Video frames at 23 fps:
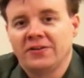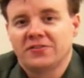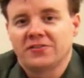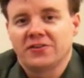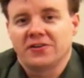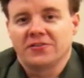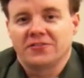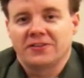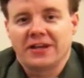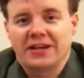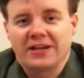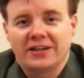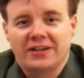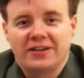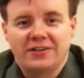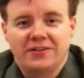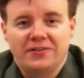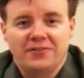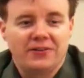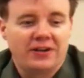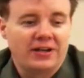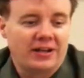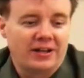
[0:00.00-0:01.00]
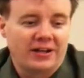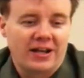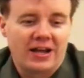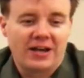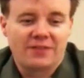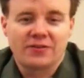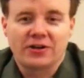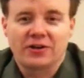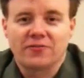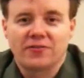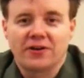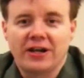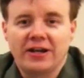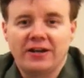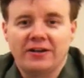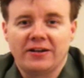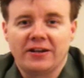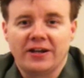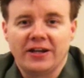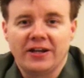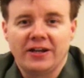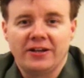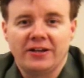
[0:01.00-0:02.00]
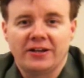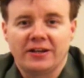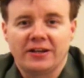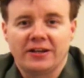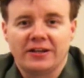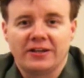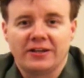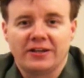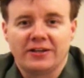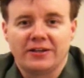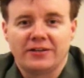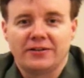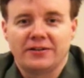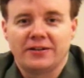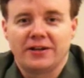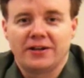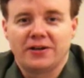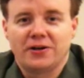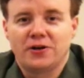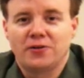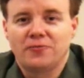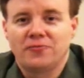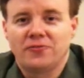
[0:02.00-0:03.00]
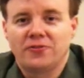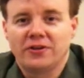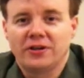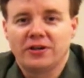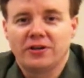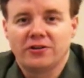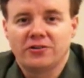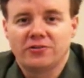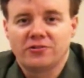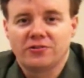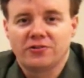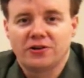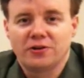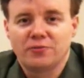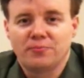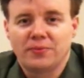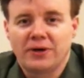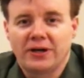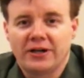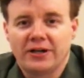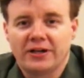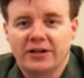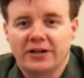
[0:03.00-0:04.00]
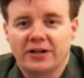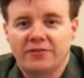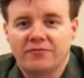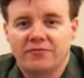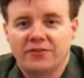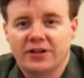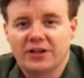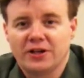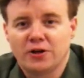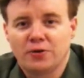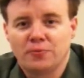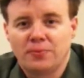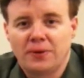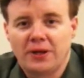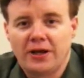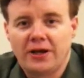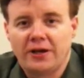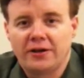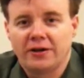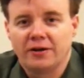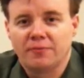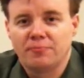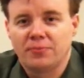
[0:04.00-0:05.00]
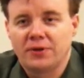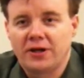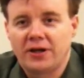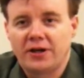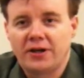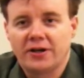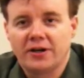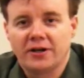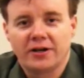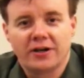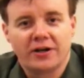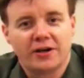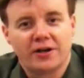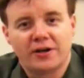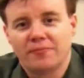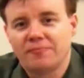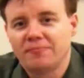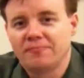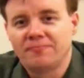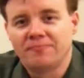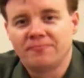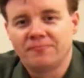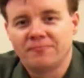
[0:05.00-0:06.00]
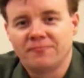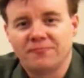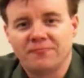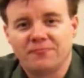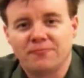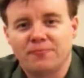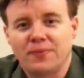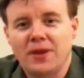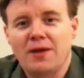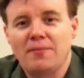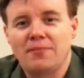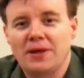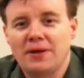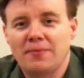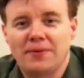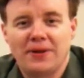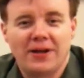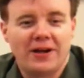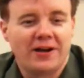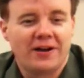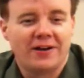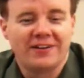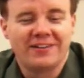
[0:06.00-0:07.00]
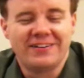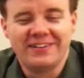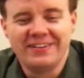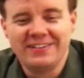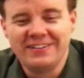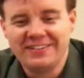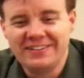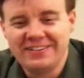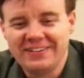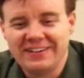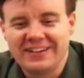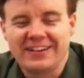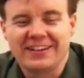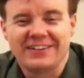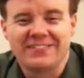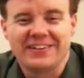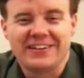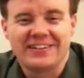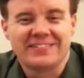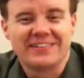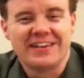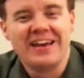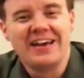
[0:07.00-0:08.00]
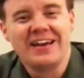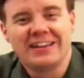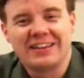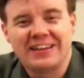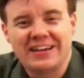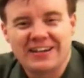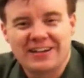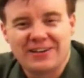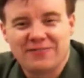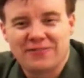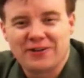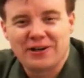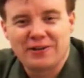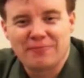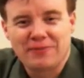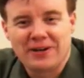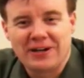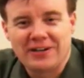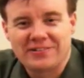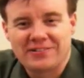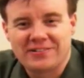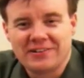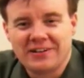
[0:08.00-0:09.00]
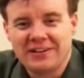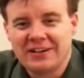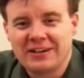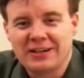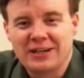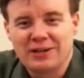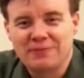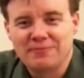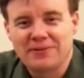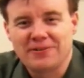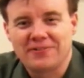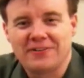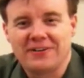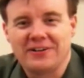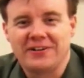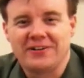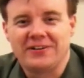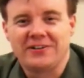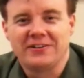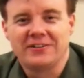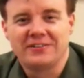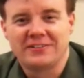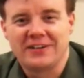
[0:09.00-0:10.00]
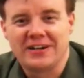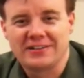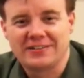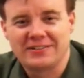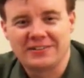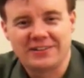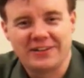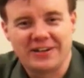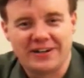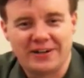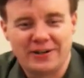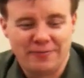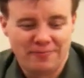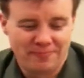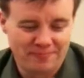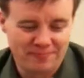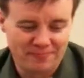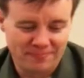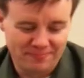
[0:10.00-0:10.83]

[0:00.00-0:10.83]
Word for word: So thank you, and have a great night, and hopefully you enjoyed my video blog blah, blah, blah. Anyways, thank you very much. Keep it real. Talk to you later.